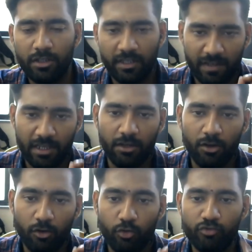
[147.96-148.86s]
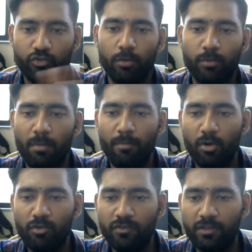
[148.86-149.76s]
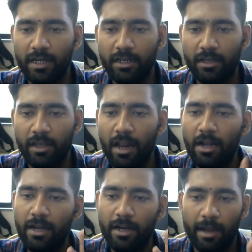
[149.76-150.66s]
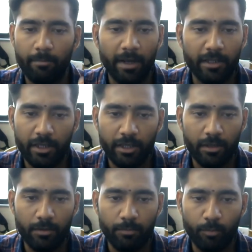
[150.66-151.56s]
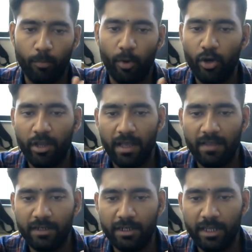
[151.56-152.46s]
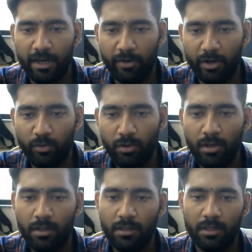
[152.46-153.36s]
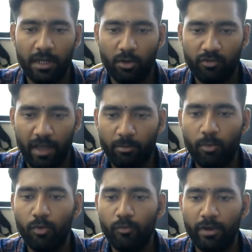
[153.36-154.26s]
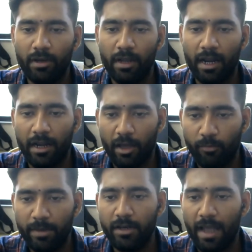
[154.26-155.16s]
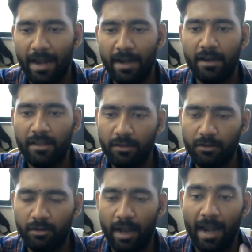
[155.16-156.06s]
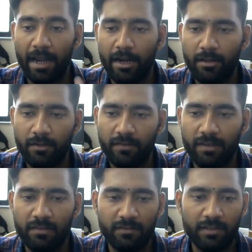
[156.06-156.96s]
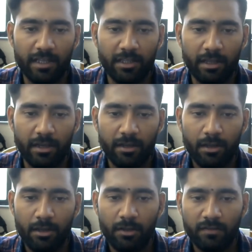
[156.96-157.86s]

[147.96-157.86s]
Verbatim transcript: These are a host of compounds that heralded by the propionic acid derivative that was ibuprofen and have been added, uh, added since then the